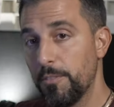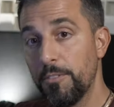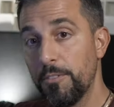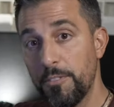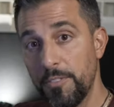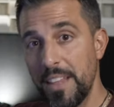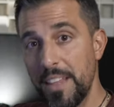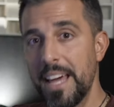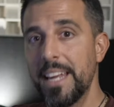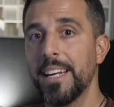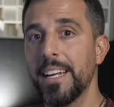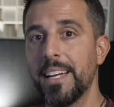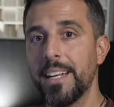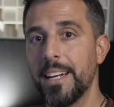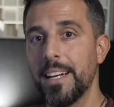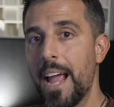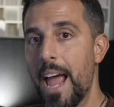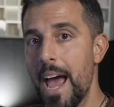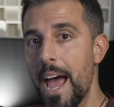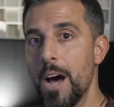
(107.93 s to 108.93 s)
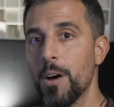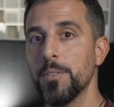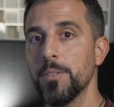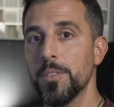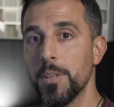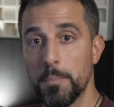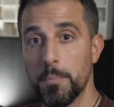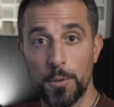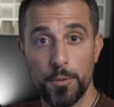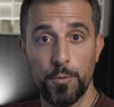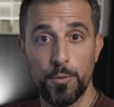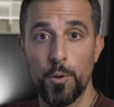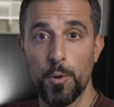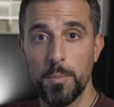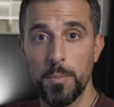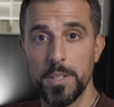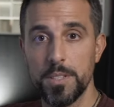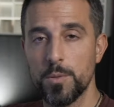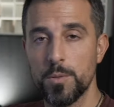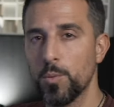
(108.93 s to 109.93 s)
flattening out the
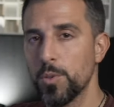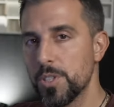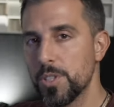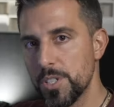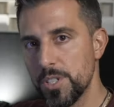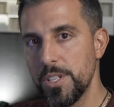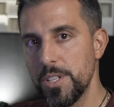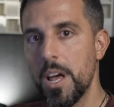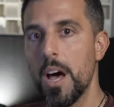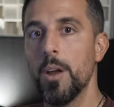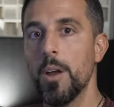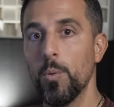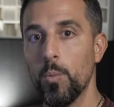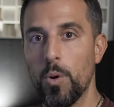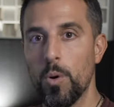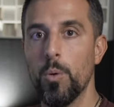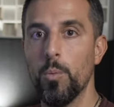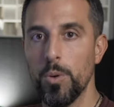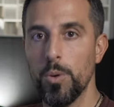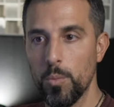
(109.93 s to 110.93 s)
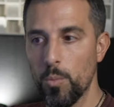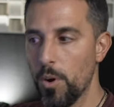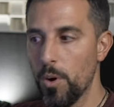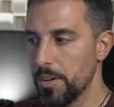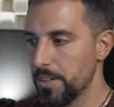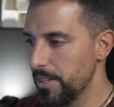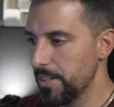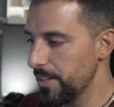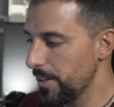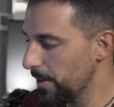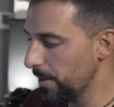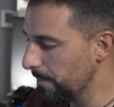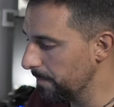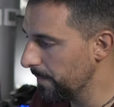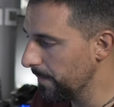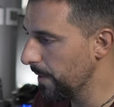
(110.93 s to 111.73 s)
performance, which is not what we want here.